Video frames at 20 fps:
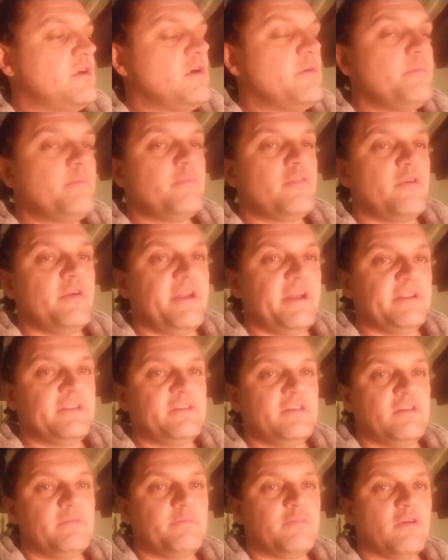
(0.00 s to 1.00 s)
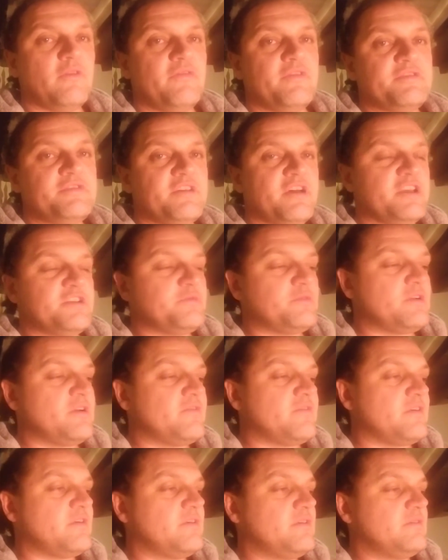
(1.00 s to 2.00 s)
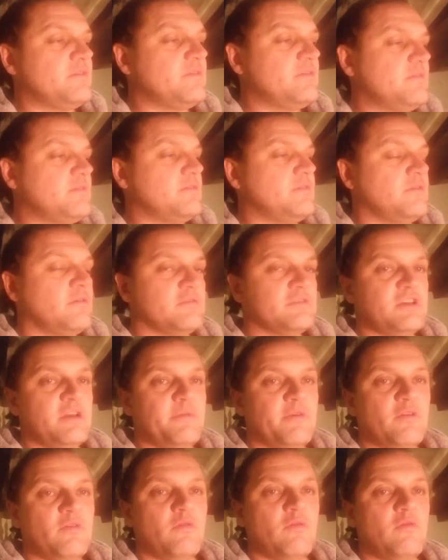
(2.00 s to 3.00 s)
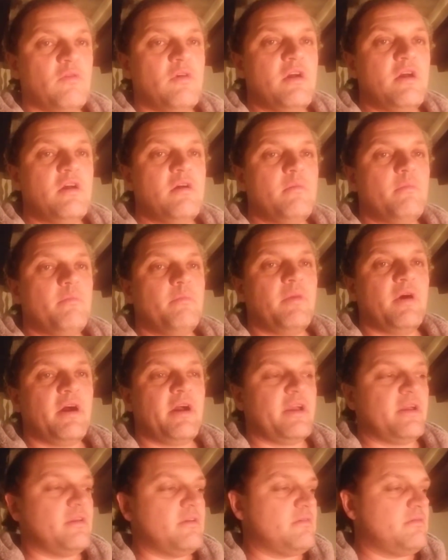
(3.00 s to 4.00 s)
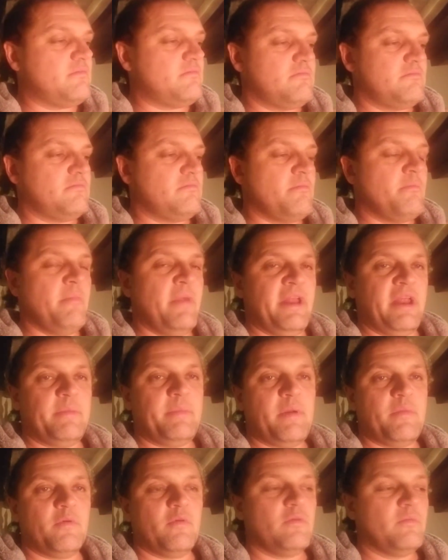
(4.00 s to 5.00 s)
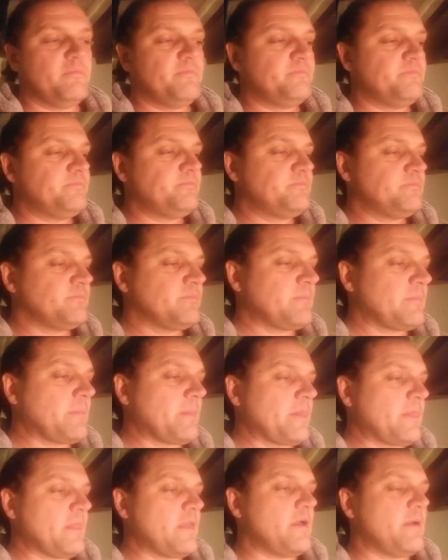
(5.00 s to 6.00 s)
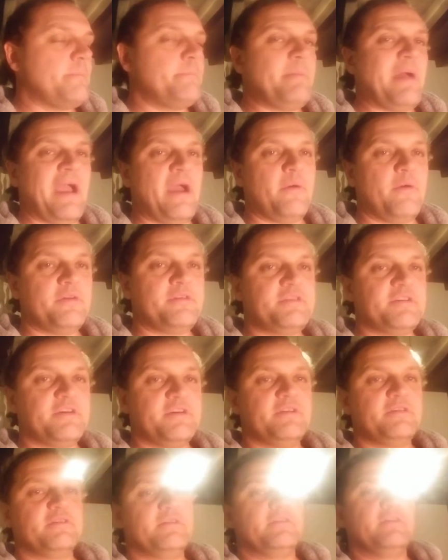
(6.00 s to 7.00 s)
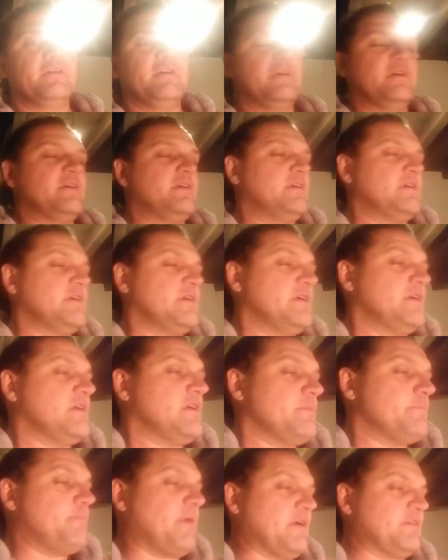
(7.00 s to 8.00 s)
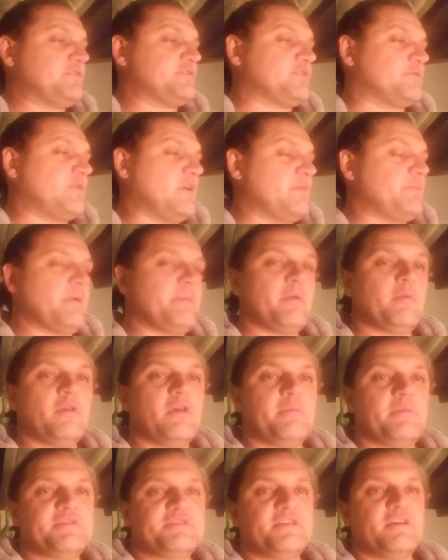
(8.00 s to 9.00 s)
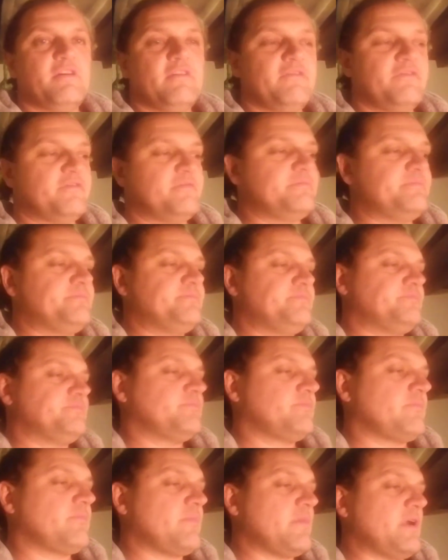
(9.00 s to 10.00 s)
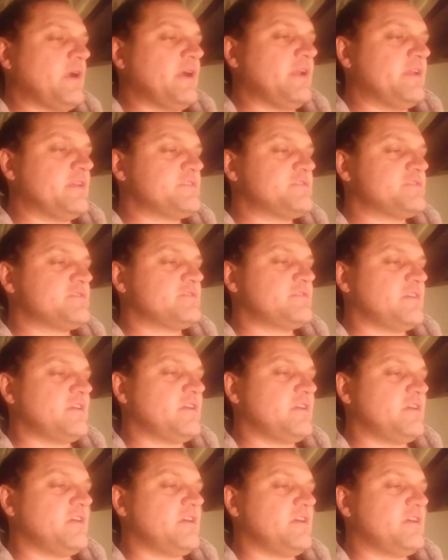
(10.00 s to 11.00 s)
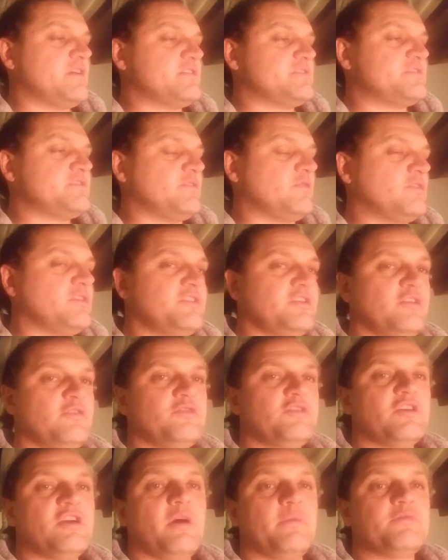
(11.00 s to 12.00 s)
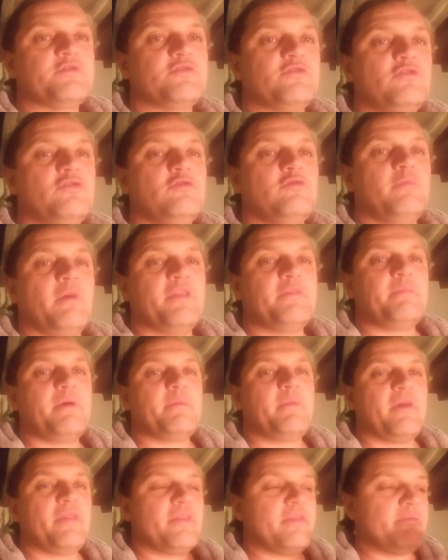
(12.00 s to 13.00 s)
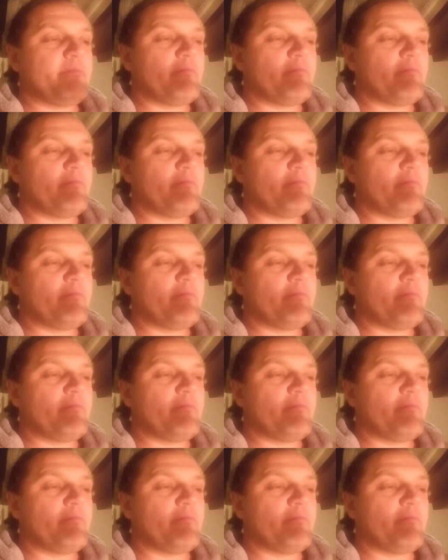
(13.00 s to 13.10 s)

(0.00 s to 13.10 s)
predicted, prophesized, whatever, a long time ago by many people, parroted, bounced around by people like myself, and it's still continuing to come true month by month.